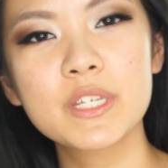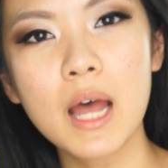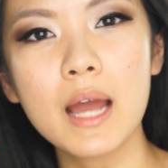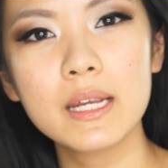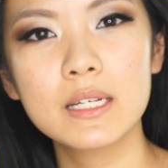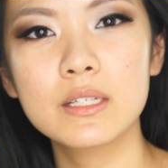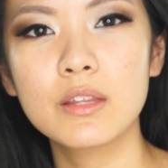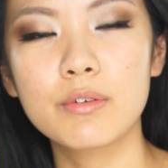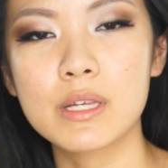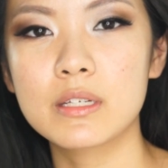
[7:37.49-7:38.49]
tie into
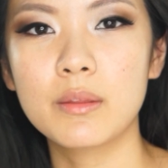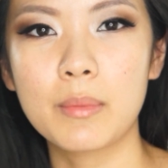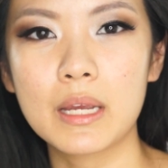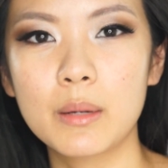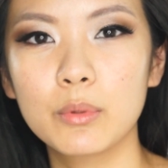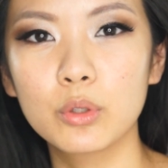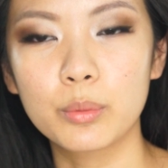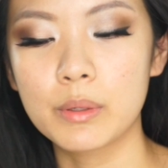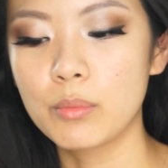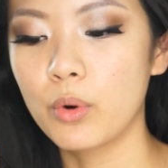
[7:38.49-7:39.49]
the rest of the makeup a
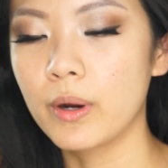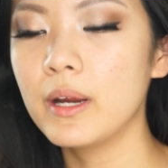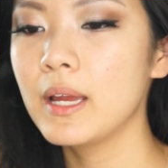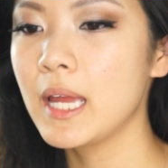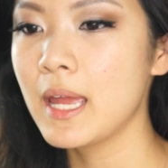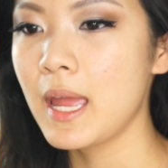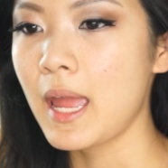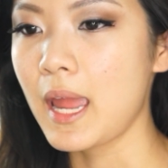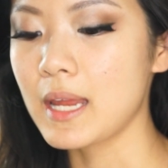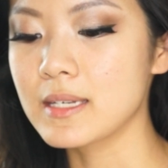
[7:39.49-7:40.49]
little bit more.
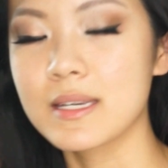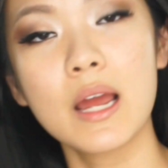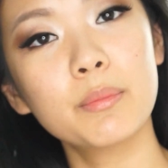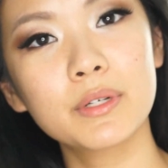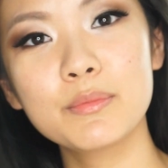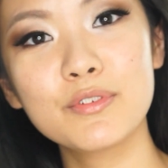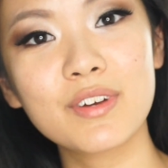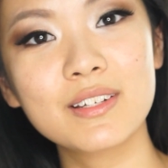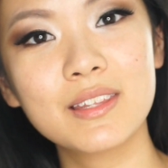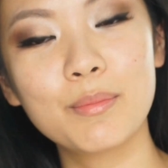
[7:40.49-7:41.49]
And now I'm going to move
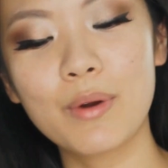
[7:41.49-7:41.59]
on to the